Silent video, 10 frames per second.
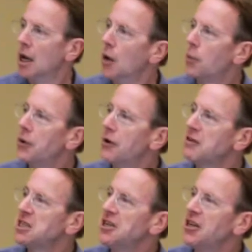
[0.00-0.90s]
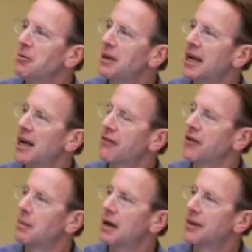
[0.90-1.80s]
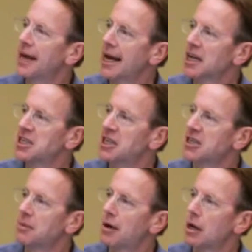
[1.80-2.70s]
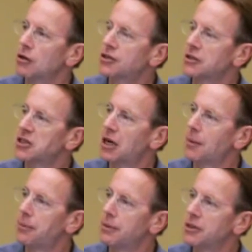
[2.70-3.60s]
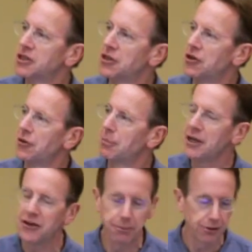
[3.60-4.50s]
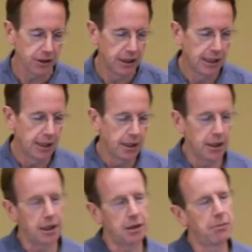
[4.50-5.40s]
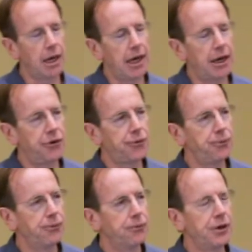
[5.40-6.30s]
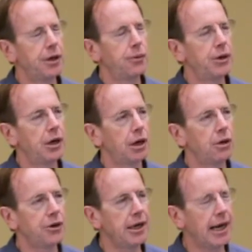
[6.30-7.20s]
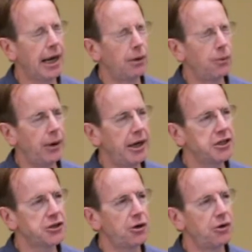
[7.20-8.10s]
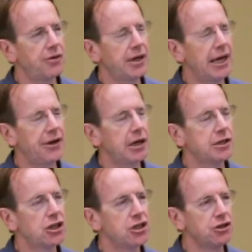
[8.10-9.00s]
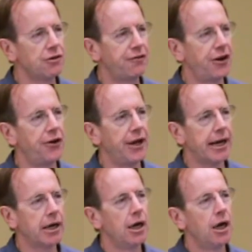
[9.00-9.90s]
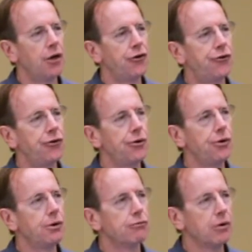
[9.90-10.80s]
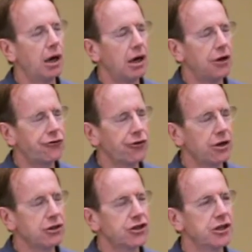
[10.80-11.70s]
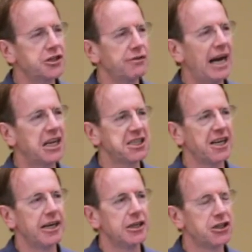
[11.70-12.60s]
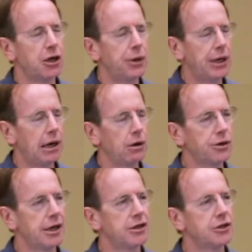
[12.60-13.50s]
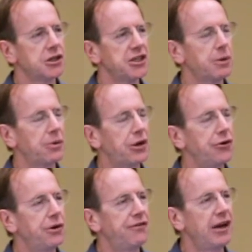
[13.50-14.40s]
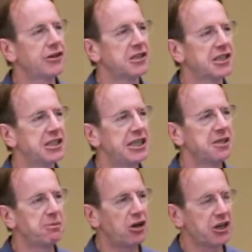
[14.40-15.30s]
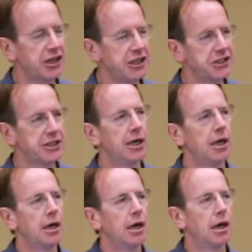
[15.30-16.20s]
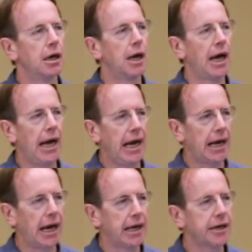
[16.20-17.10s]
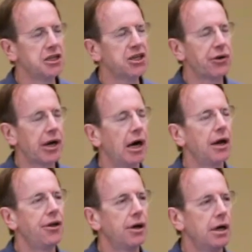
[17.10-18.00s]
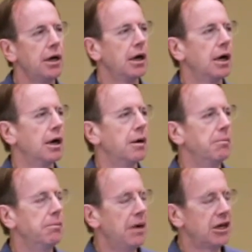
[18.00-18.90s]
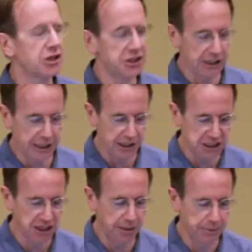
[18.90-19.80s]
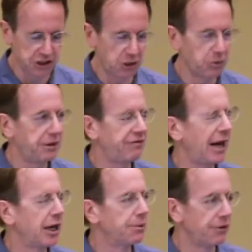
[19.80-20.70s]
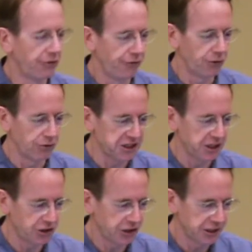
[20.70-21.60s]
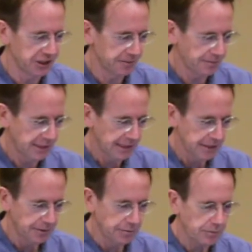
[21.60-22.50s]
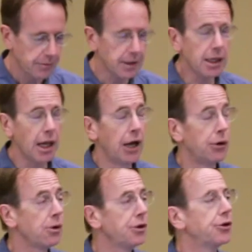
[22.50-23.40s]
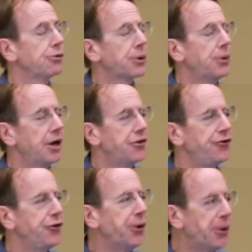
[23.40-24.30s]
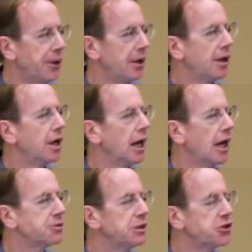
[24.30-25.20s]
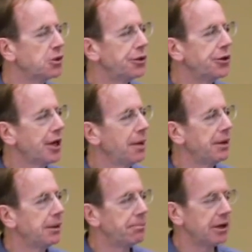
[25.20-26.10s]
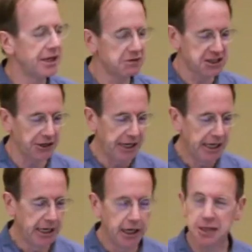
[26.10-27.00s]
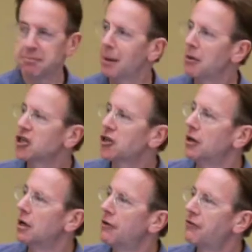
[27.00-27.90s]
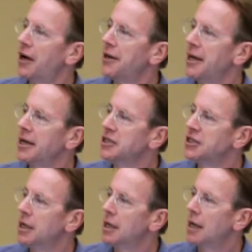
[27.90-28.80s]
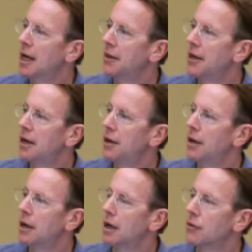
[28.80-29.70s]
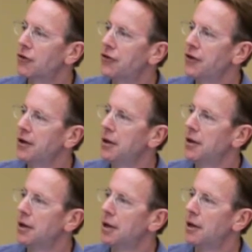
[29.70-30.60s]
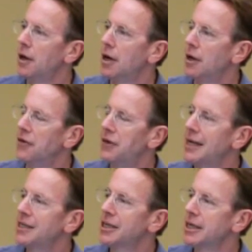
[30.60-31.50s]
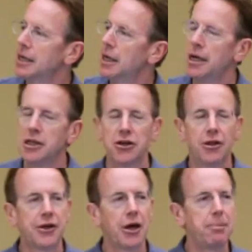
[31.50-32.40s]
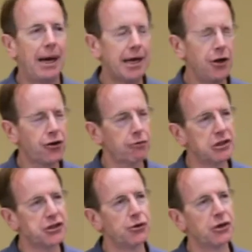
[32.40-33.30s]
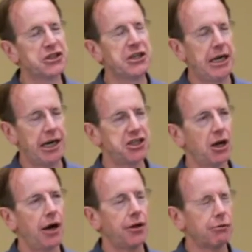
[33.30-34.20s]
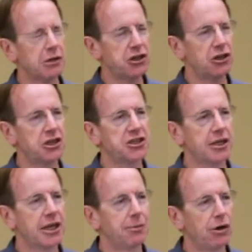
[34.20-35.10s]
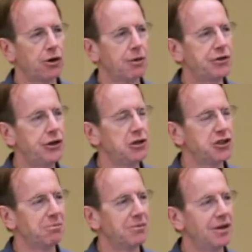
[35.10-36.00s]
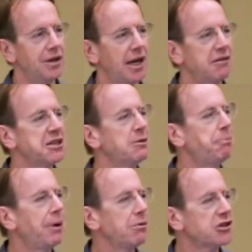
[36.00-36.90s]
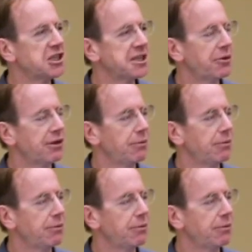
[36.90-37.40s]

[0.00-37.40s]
We obviously need to be careful about the access to the biological samples that are depletable, and we are looking at ways of getting additional funding to do tranches of assays. So we're now looking to see whether we can do infectious disease markers and considering other measures in the samples that would be valuable for researchers. And all that you're required to do, as we saw with the UK Believe study, is publish the findings and then return the data so that they go back into the resource and so other researchers can come along and use them. And if someone publishes something from